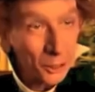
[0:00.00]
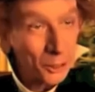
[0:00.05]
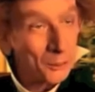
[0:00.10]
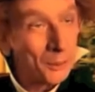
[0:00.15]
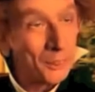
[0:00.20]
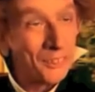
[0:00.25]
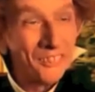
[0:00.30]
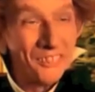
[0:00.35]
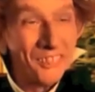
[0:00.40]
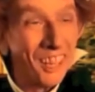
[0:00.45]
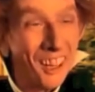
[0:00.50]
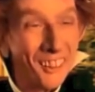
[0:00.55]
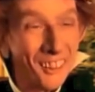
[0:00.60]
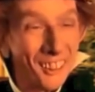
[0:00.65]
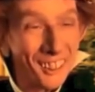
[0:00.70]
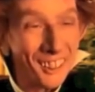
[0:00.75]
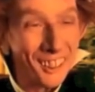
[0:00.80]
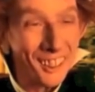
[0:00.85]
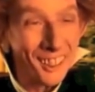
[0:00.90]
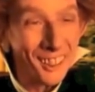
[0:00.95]
We used to be
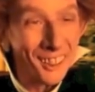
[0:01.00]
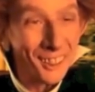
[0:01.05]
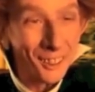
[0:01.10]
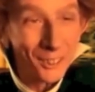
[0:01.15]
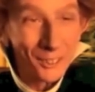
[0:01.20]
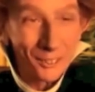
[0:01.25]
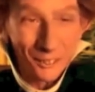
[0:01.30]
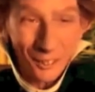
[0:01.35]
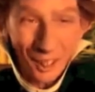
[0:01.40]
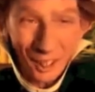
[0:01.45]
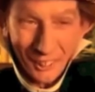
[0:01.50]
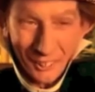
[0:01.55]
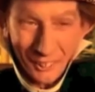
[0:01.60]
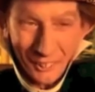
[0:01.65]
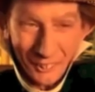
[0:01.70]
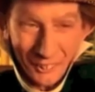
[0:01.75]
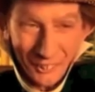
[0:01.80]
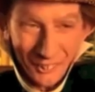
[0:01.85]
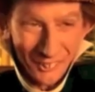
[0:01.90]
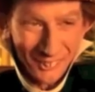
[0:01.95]
very good friends.
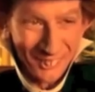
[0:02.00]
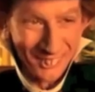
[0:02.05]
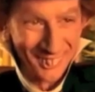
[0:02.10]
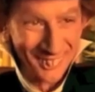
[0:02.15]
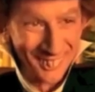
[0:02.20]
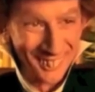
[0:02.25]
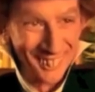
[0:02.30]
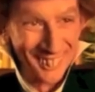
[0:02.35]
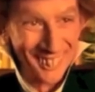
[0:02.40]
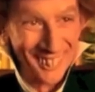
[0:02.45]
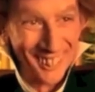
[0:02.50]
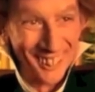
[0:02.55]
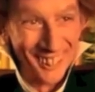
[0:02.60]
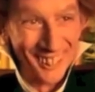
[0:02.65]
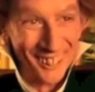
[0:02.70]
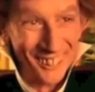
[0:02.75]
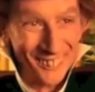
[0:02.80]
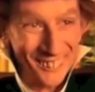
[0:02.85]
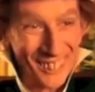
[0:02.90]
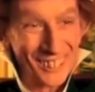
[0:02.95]

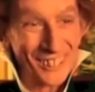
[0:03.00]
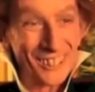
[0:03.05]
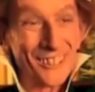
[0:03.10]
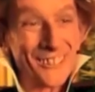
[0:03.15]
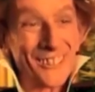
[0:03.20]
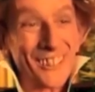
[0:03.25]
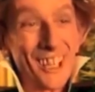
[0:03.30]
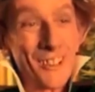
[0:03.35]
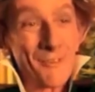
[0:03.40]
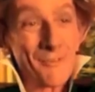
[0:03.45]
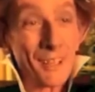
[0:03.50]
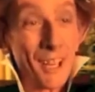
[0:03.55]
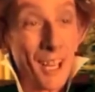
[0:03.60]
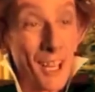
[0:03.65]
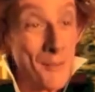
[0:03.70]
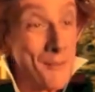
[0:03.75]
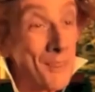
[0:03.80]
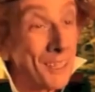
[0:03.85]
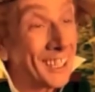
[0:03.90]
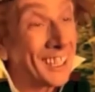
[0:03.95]
We served the
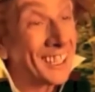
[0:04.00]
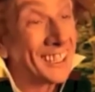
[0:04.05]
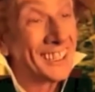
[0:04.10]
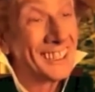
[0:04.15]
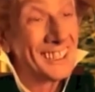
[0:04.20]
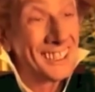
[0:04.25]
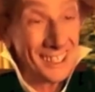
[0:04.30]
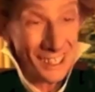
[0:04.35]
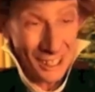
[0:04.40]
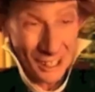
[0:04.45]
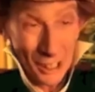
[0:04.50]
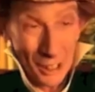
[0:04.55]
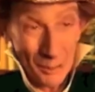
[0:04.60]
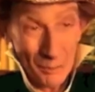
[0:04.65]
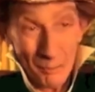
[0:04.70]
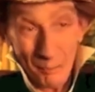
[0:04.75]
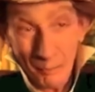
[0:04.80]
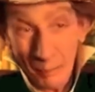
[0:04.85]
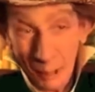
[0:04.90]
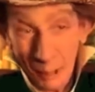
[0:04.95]
Empire in many a distant